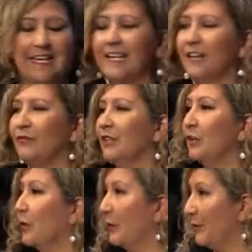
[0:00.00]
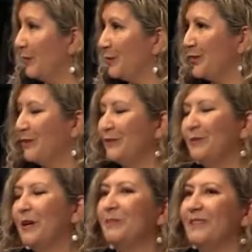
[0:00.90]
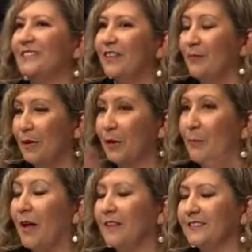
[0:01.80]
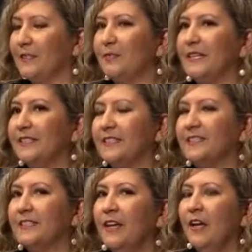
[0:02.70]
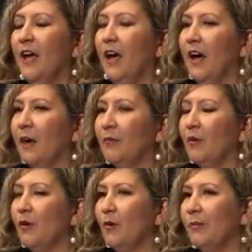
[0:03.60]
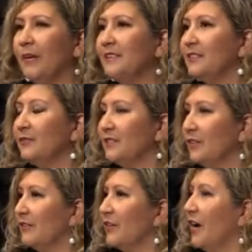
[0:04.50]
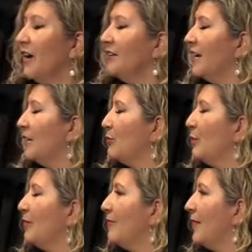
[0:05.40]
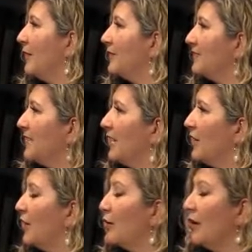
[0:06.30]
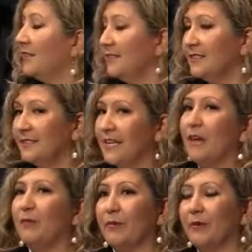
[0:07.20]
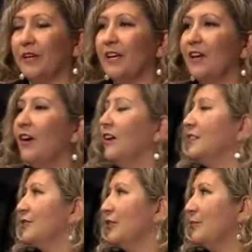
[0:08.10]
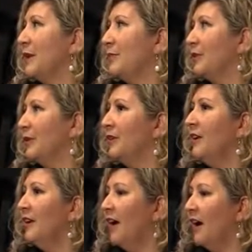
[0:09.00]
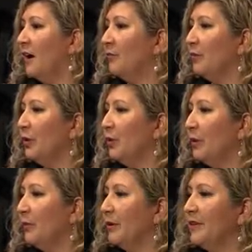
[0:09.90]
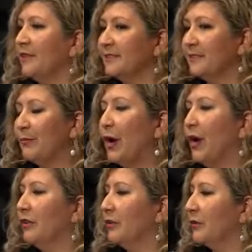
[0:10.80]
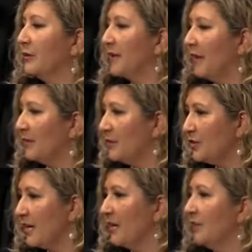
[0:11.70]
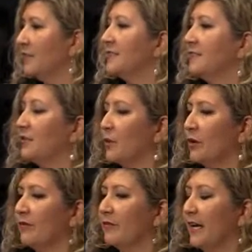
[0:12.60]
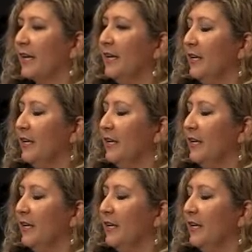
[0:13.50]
data and really work with our sheriff departments on the bigger policy pieces. But as a result of the hotline, what we found is that across the state we were getting calls from people who were put in small local county jails and sort of like